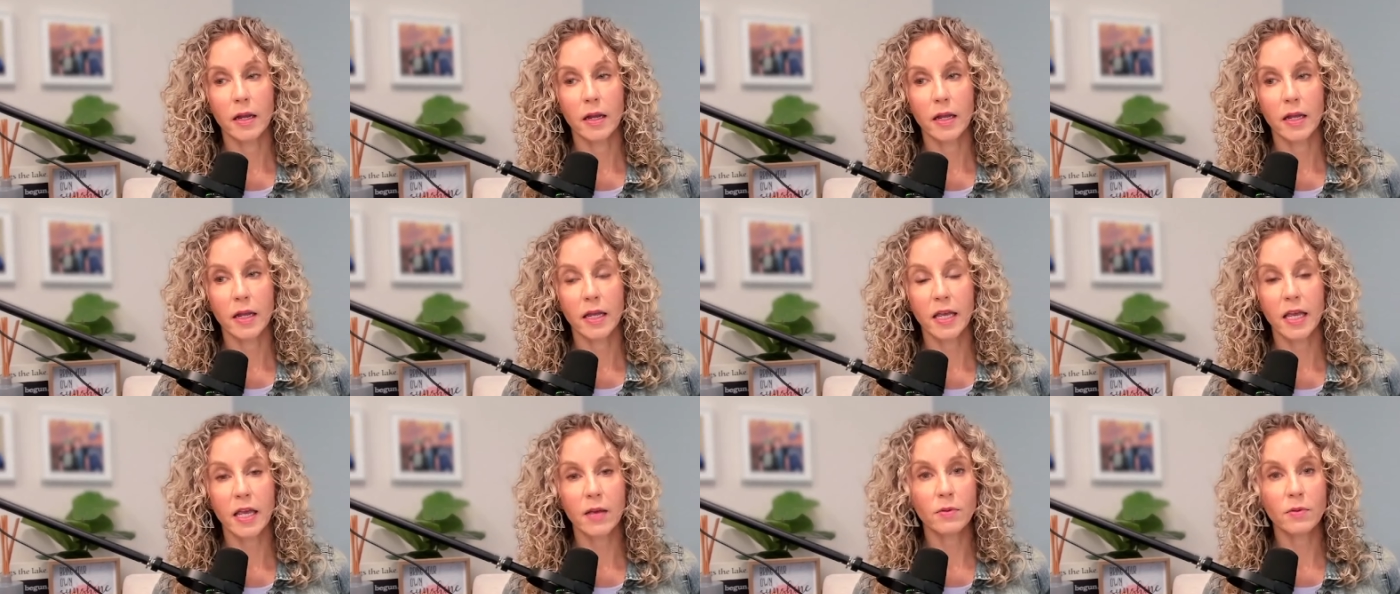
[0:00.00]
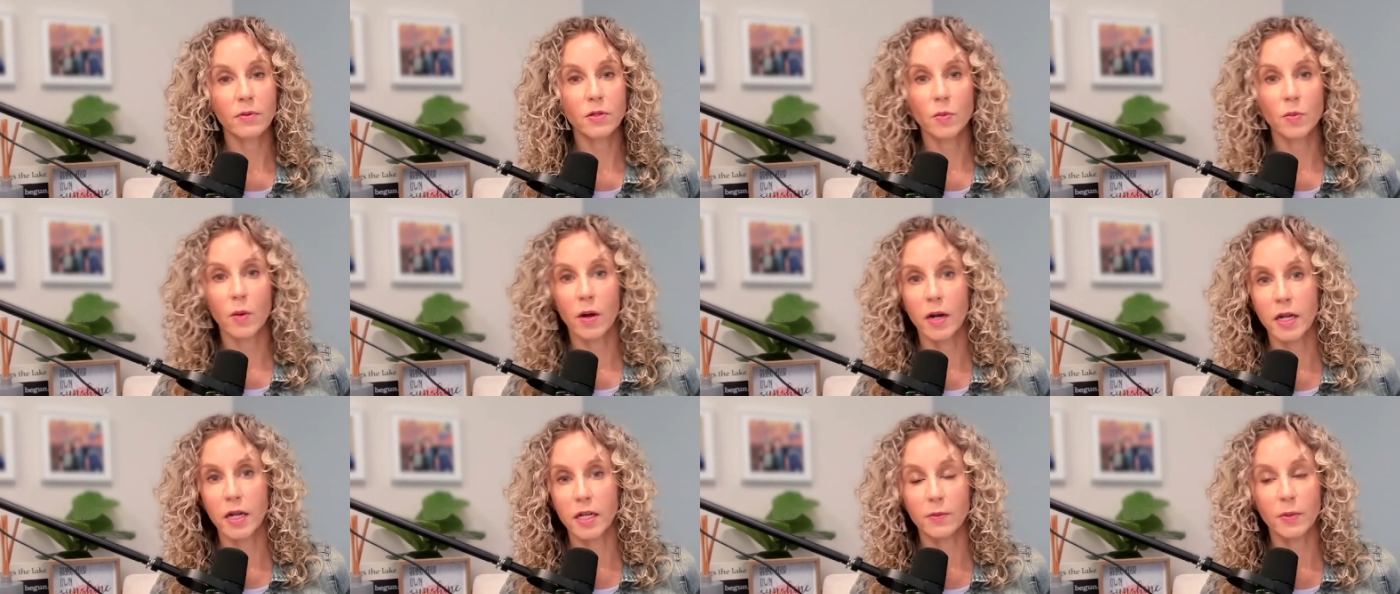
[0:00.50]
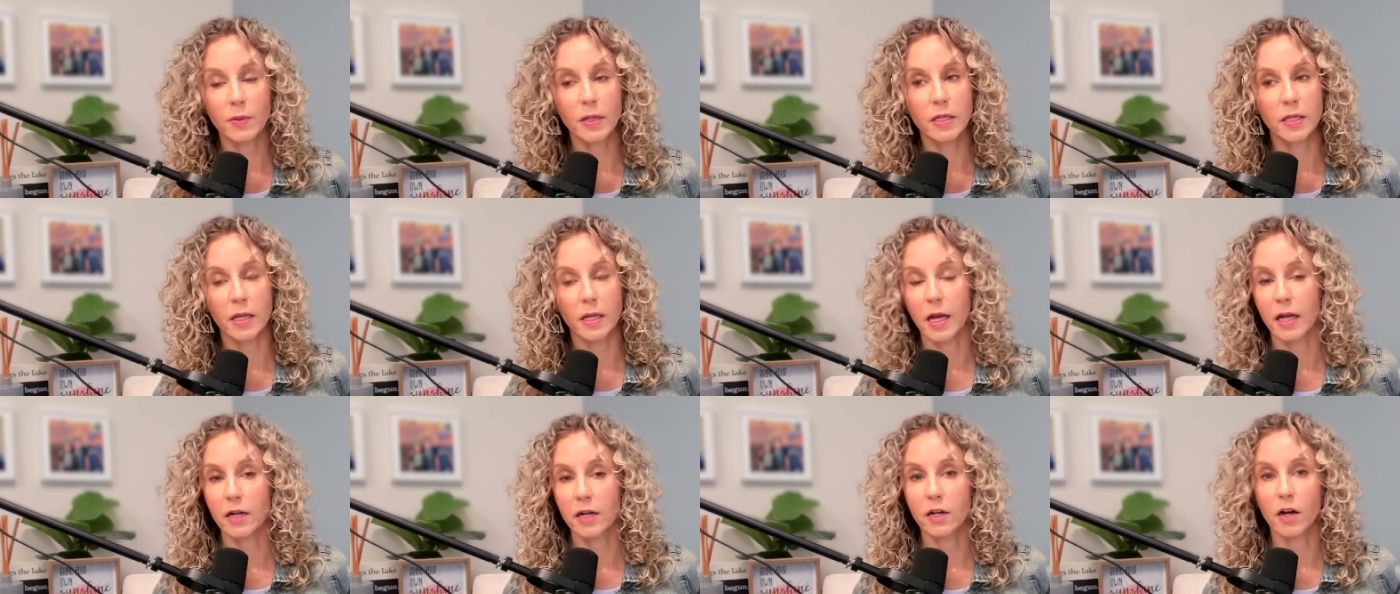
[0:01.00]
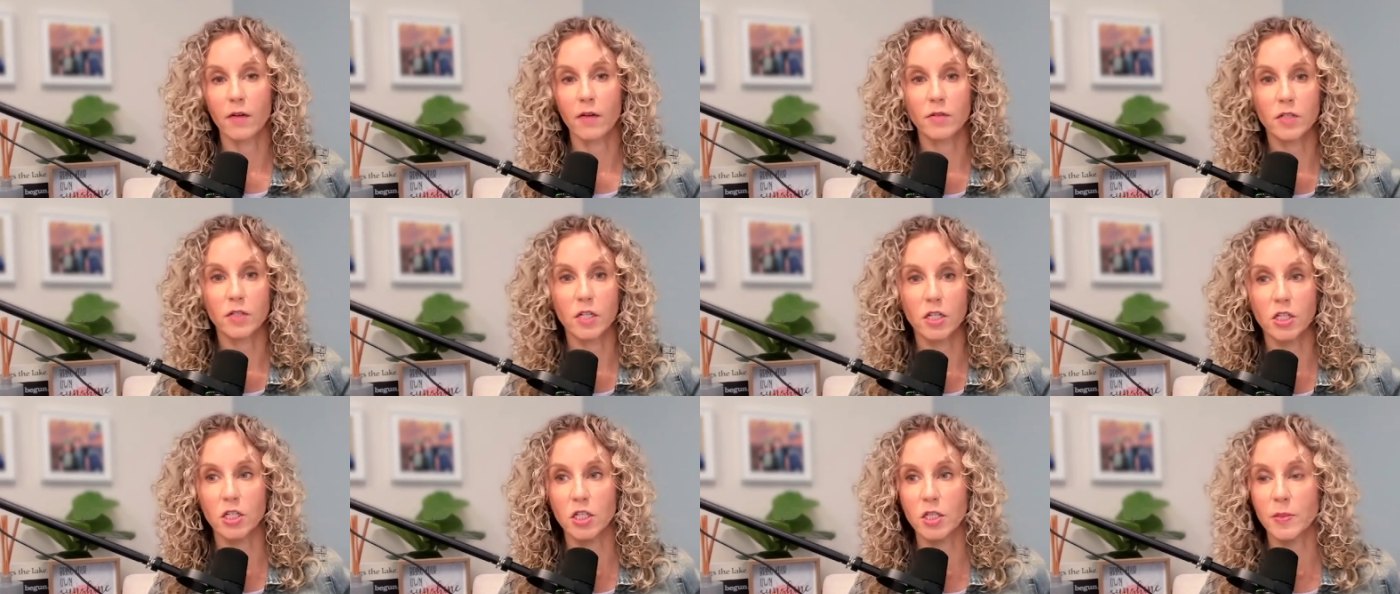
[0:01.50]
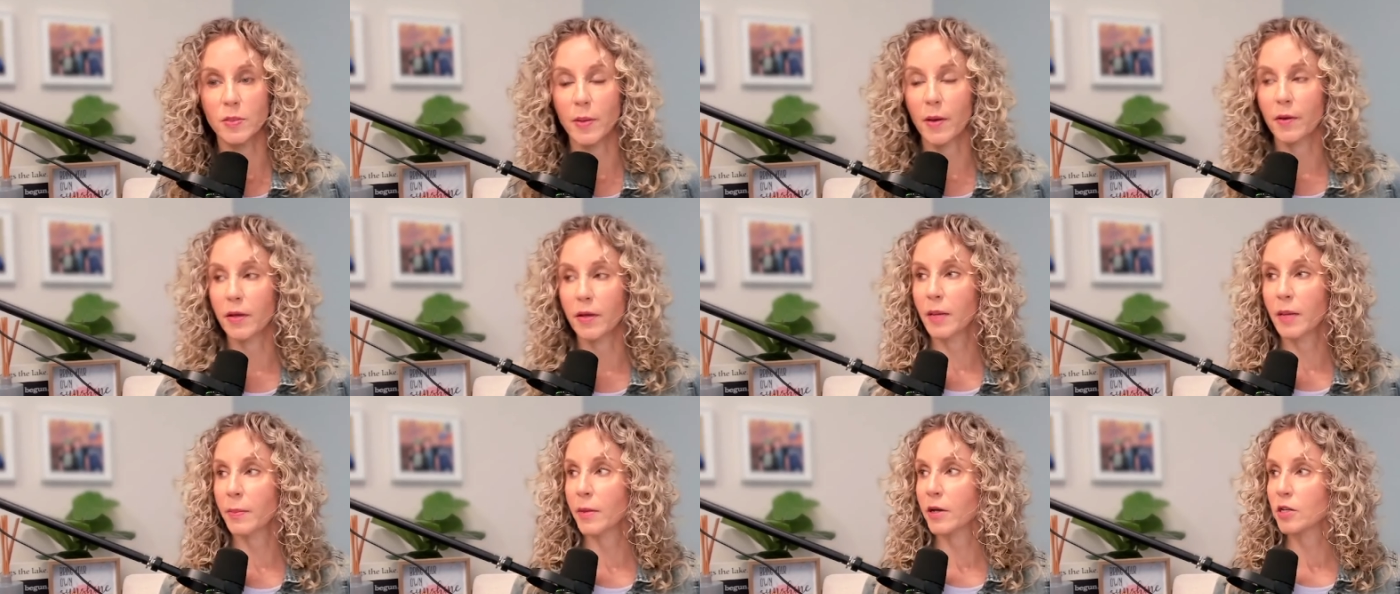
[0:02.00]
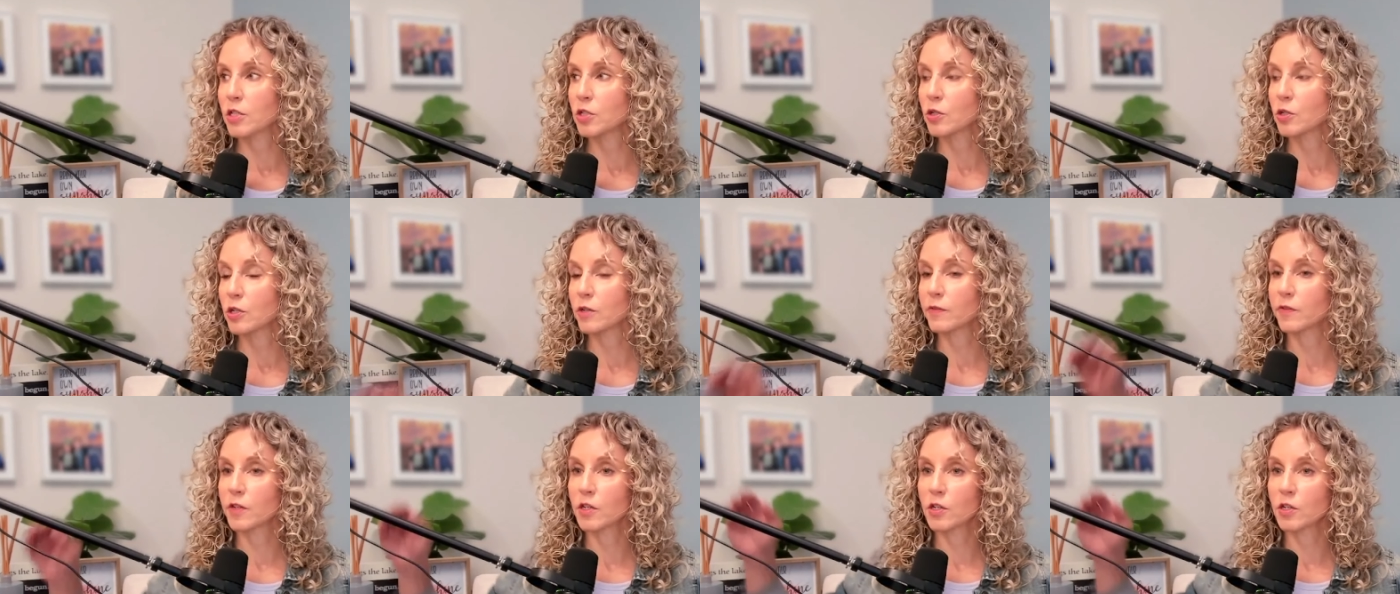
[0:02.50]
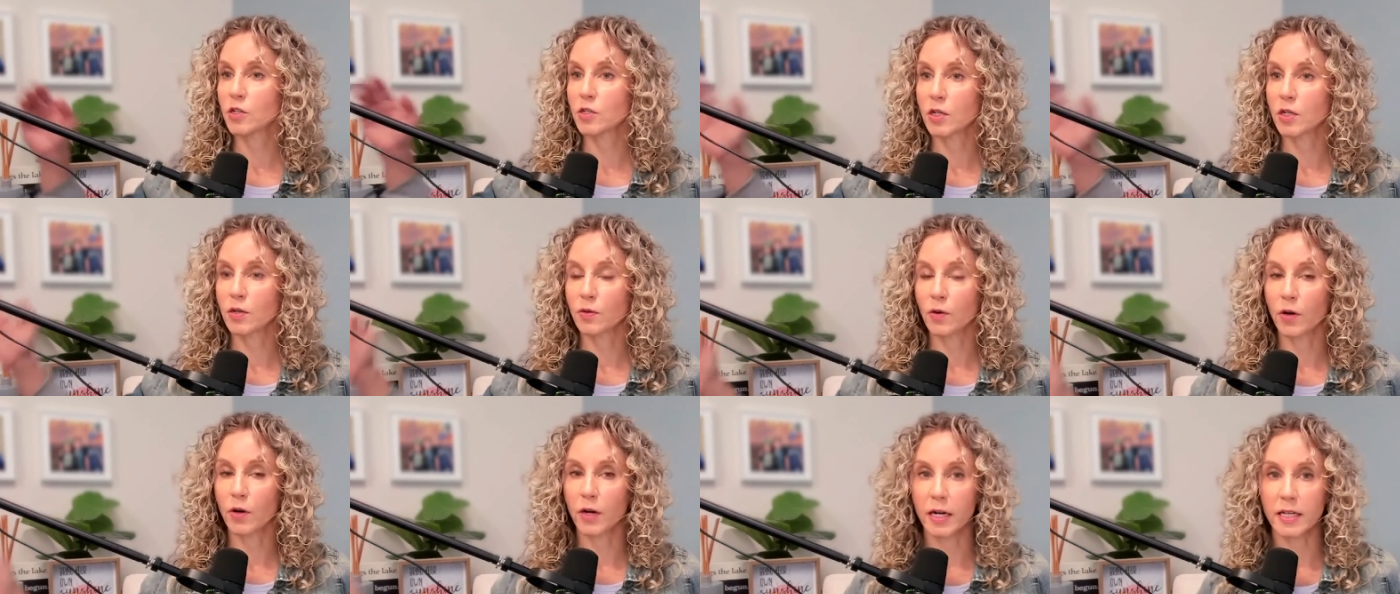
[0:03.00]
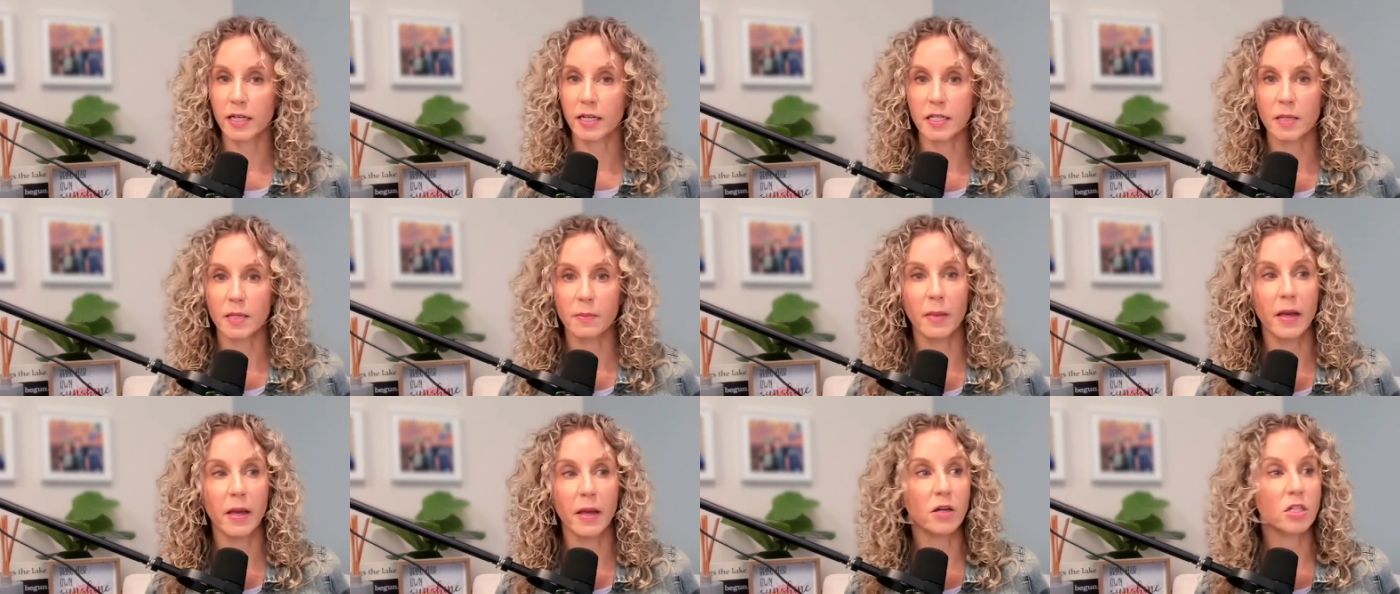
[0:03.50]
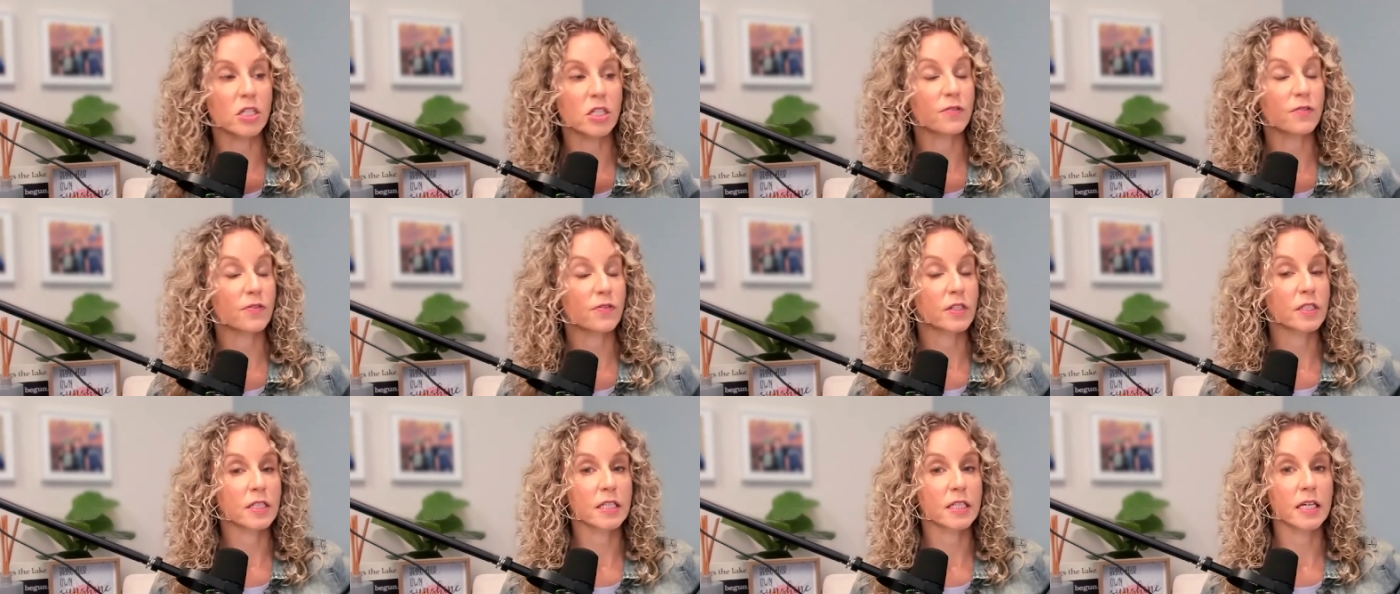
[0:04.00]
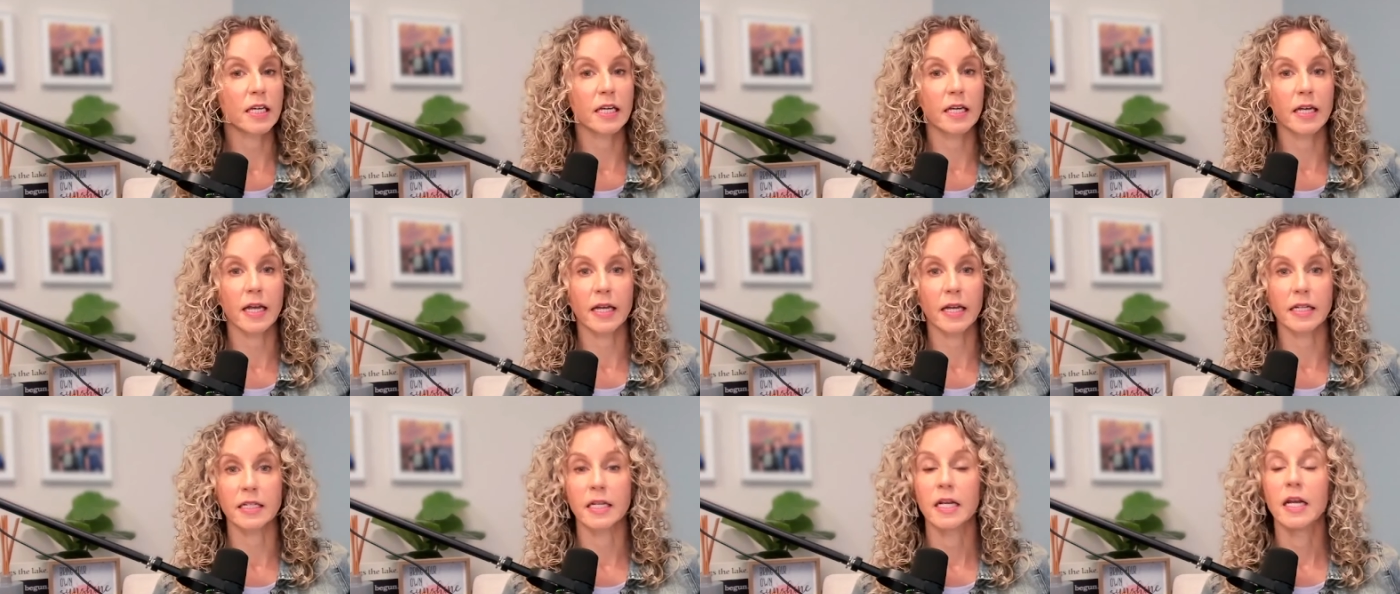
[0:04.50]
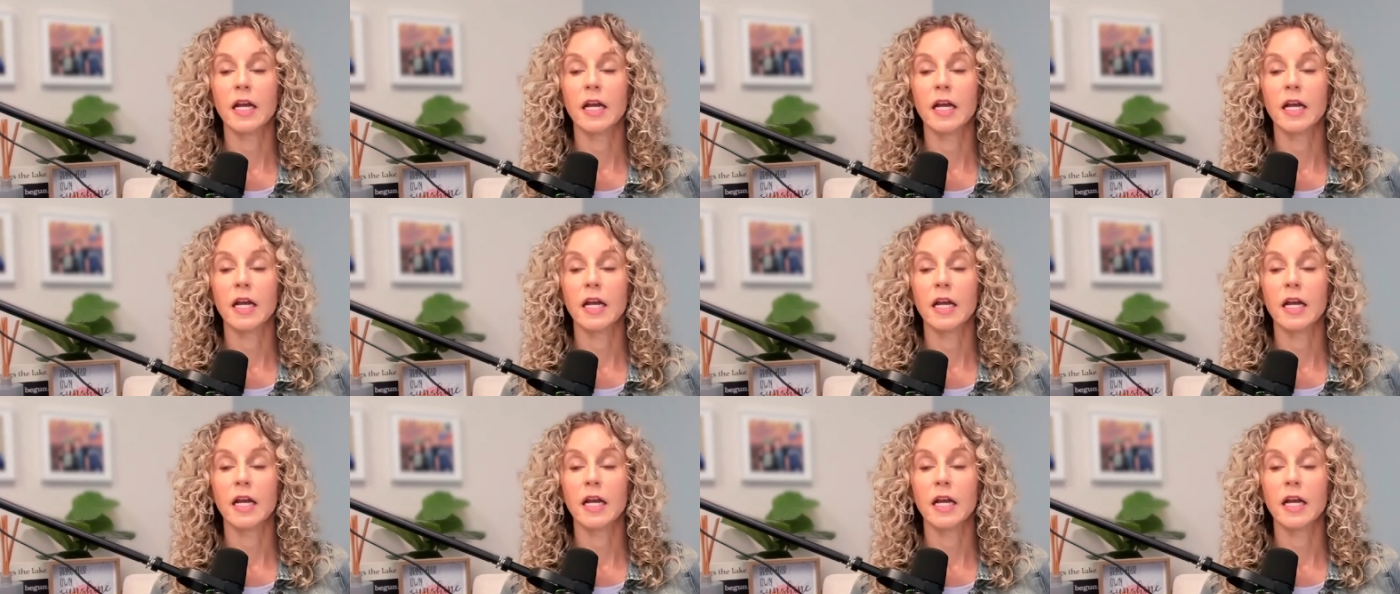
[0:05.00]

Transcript: he was wanting, we had conversations about email servers and organizing mail differently. And